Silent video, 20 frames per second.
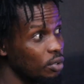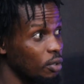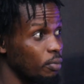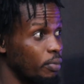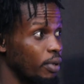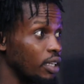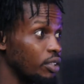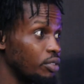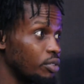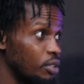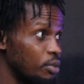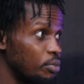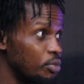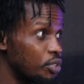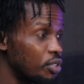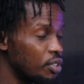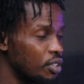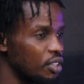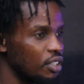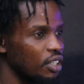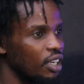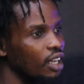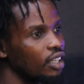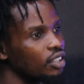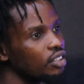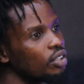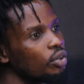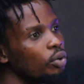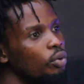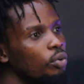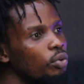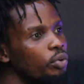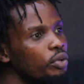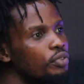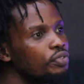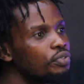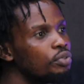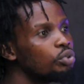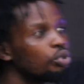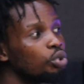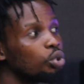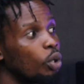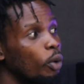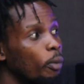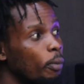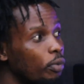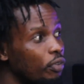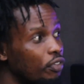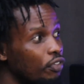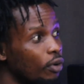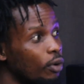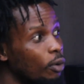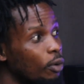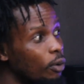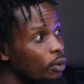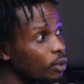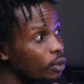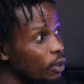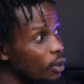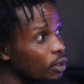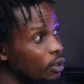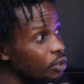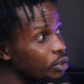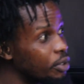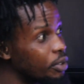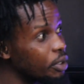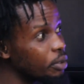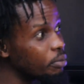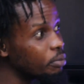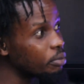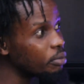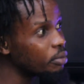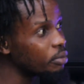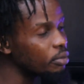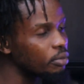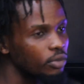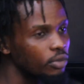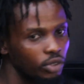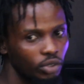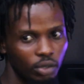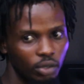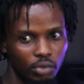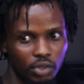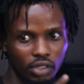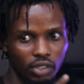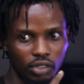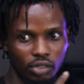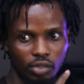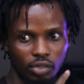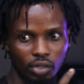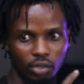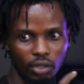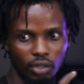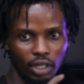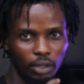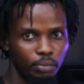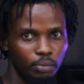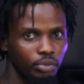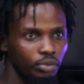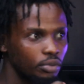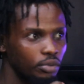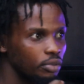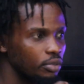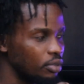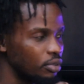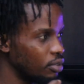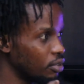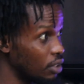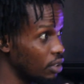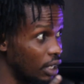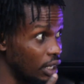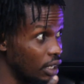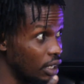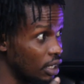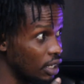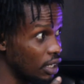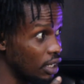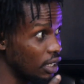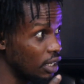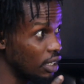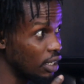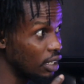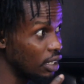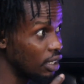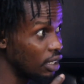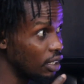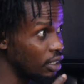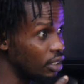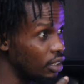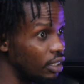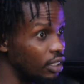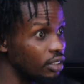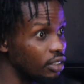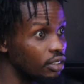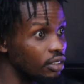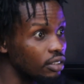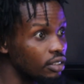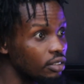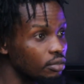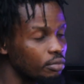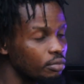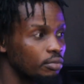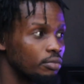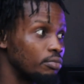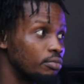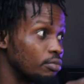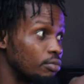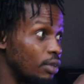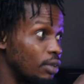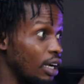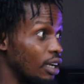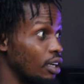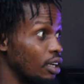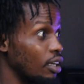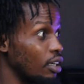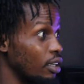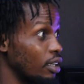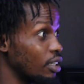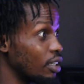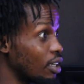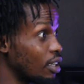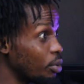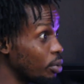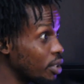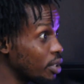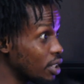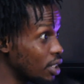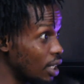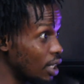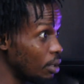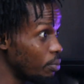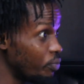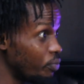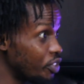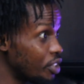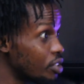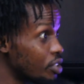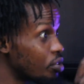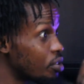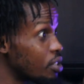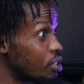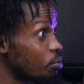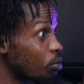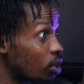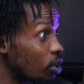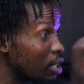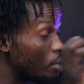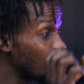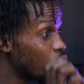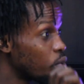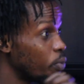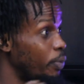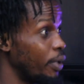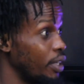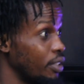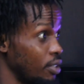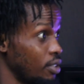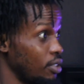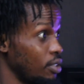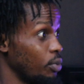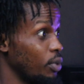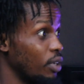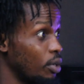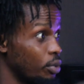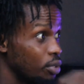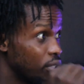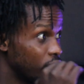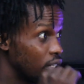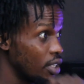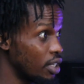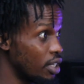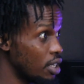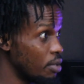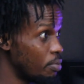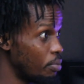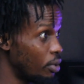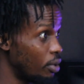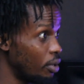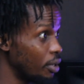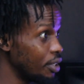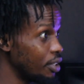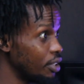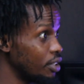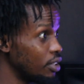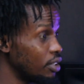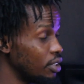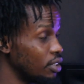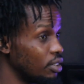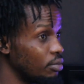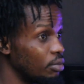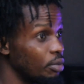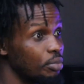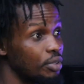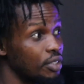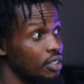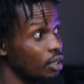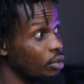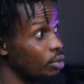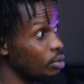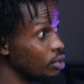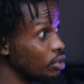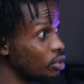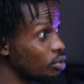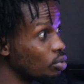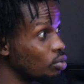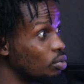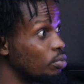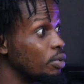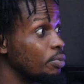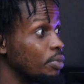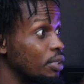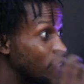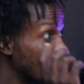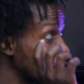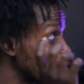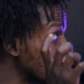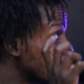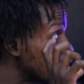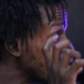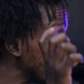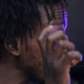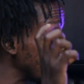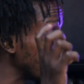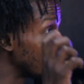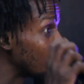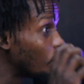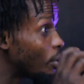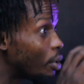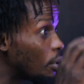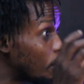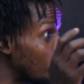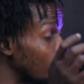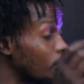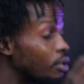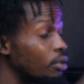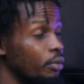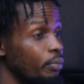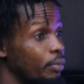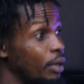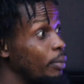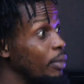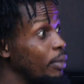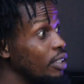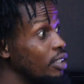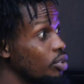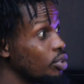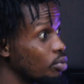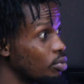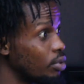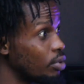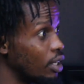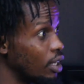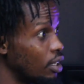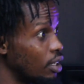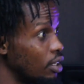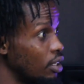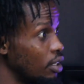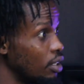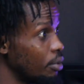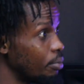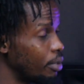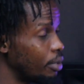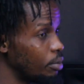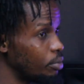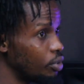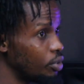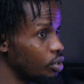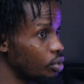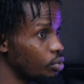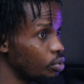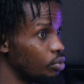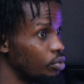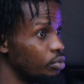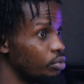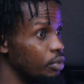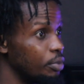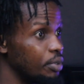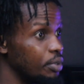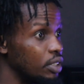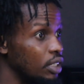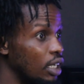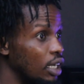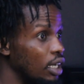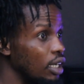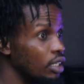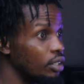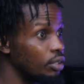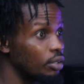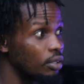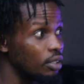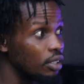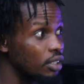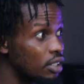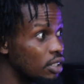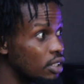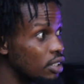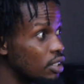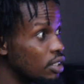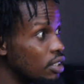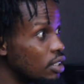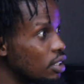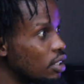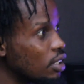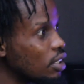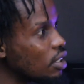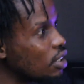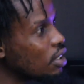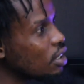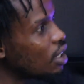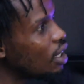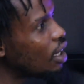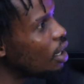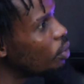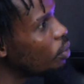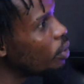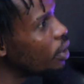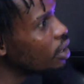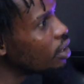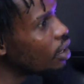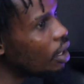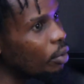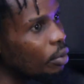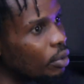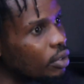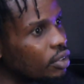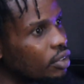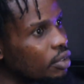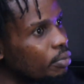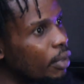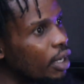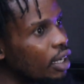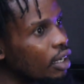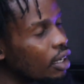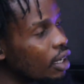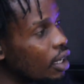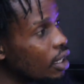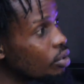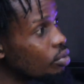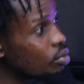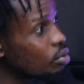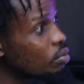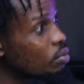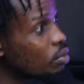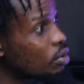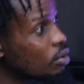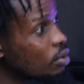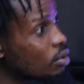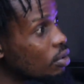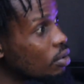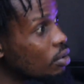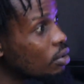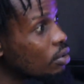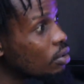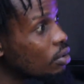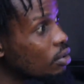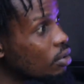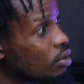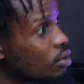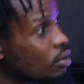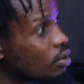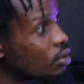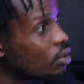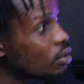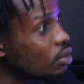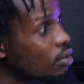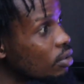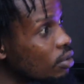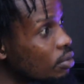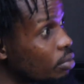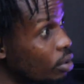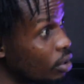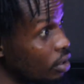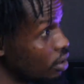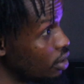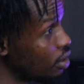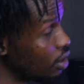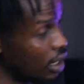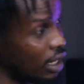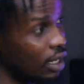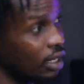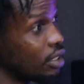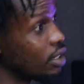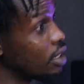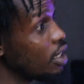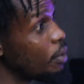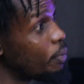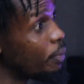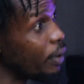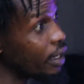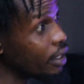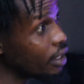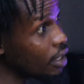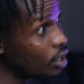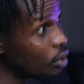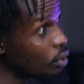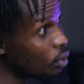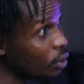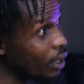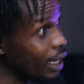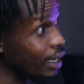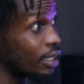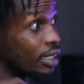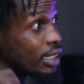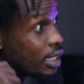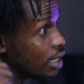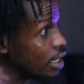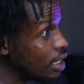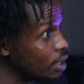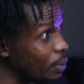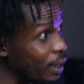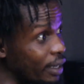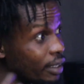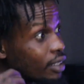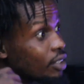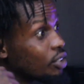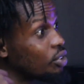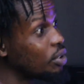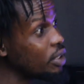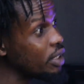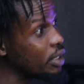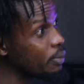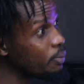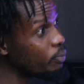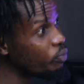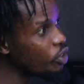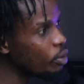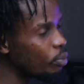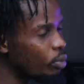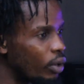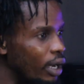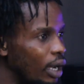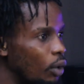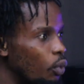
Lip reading: or bad dreams, that, oh, if you shop for dream, something is going to happen. Like, and there was a time this dream came to pass when I was a little boy, maybe secondary school, maybe nine or primary school, rather, primary school, maybe nine or eight. I was in my classroom, but now sleep I do. I did sleep, I did dream. But I